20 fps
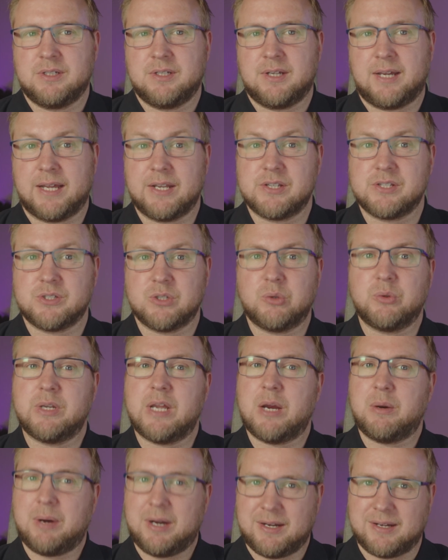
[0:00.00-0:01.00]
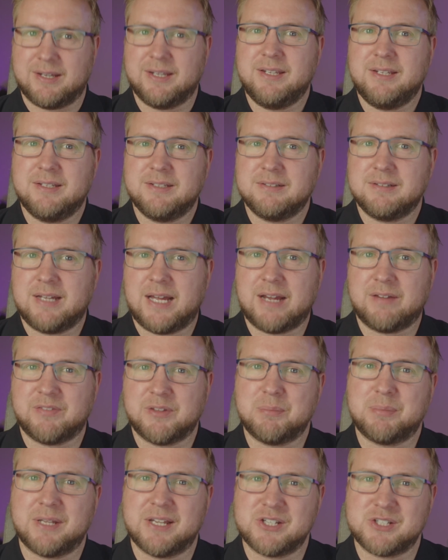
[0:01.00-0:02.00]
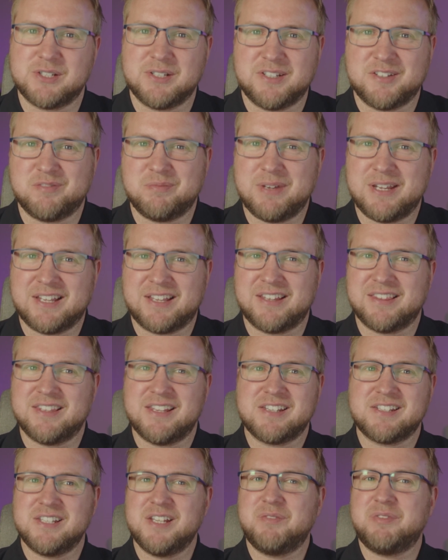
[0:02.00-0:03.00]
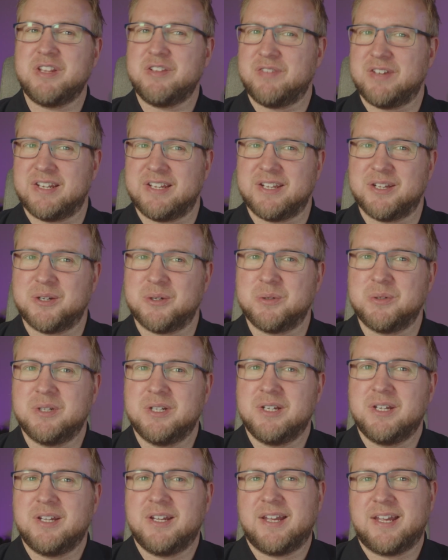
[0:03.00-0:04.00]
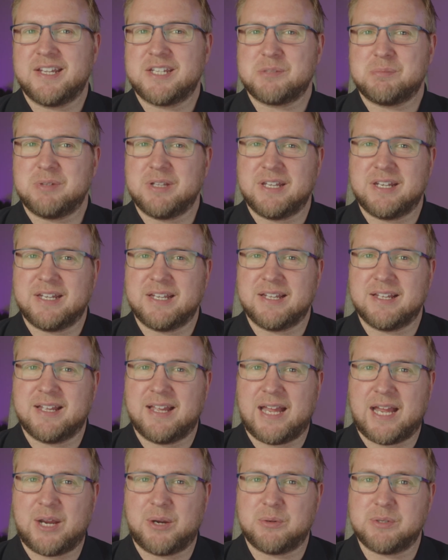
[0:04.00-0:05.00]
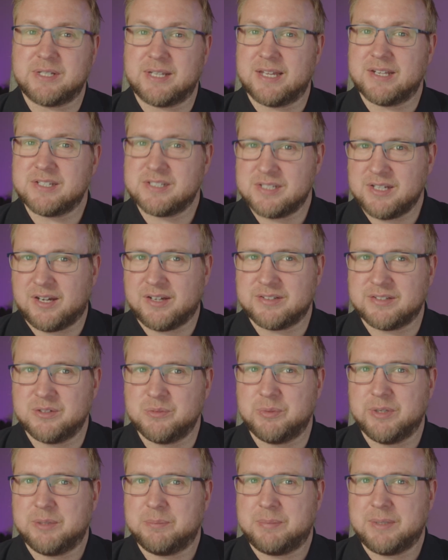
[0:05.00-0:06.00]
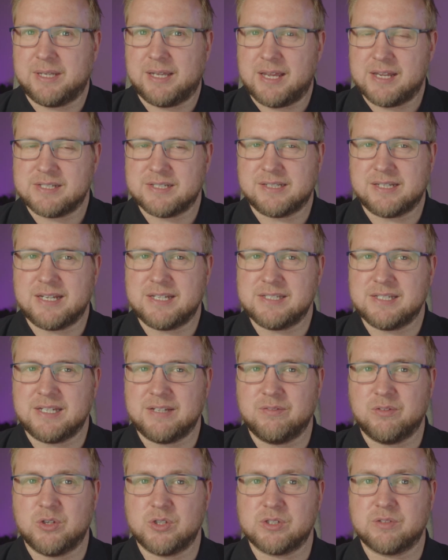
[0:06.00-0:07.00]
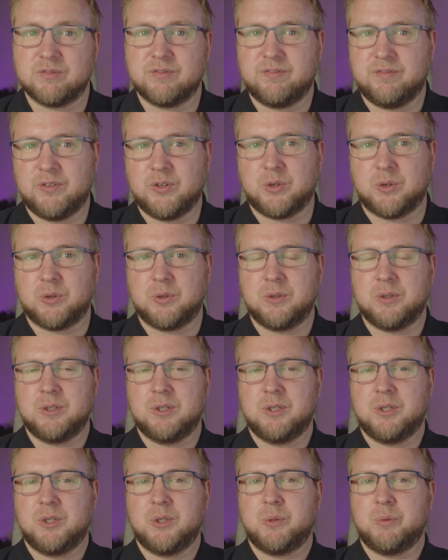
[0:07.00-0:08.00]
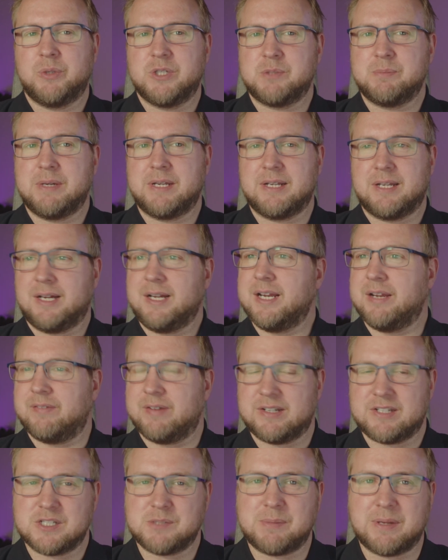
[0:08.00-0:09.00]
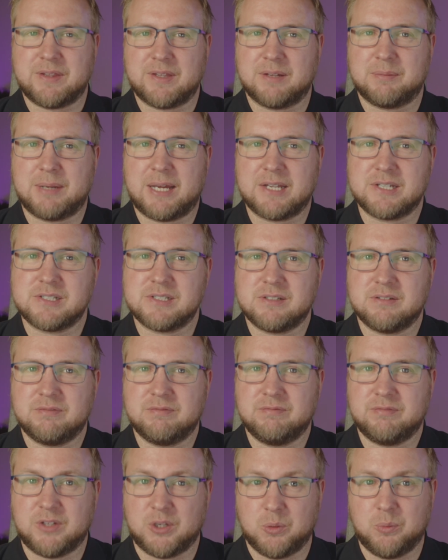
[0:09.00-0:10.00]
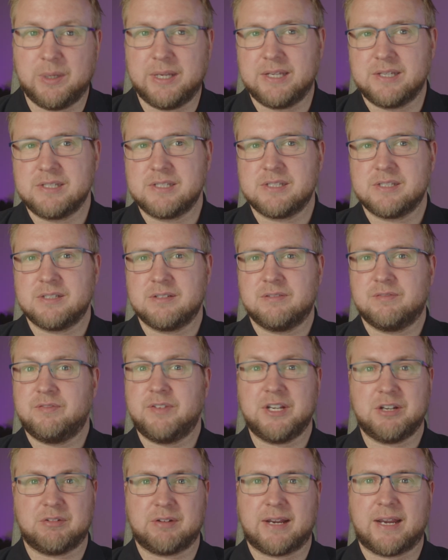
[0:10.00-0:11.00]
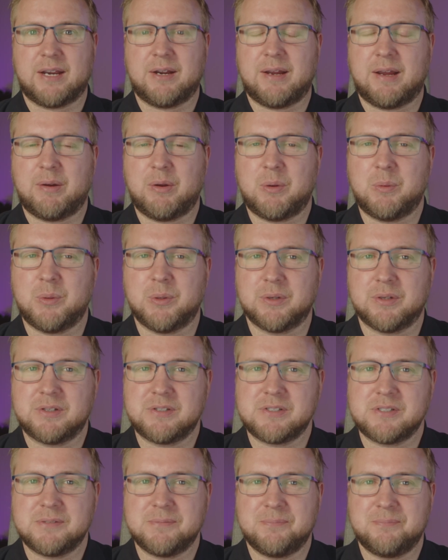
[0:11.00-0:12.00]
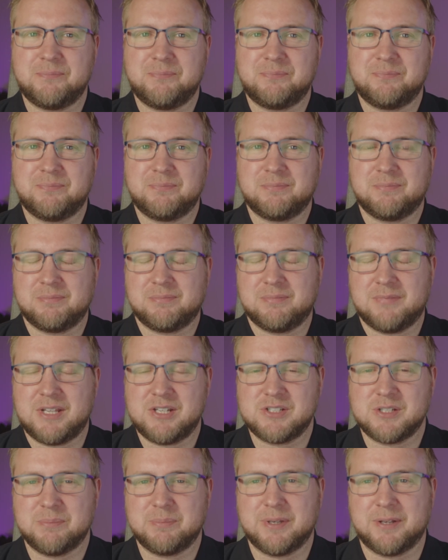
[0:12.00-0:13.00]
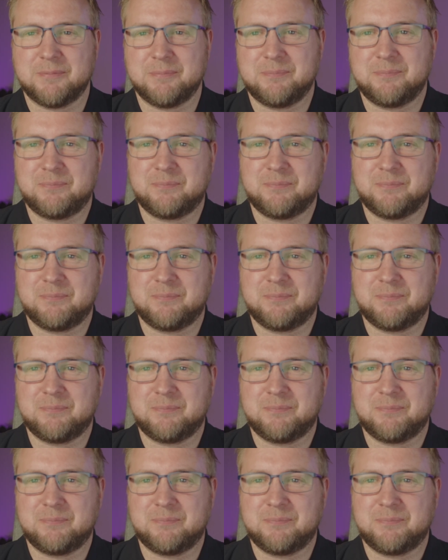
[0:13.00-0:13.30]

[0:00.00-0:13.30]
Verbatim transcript: And so now I have the pleasure of making this lovely video explaining how to get started with P S A D T version four, which meant I've had to spend the past few weeks figuring out how it works. Let's jump in.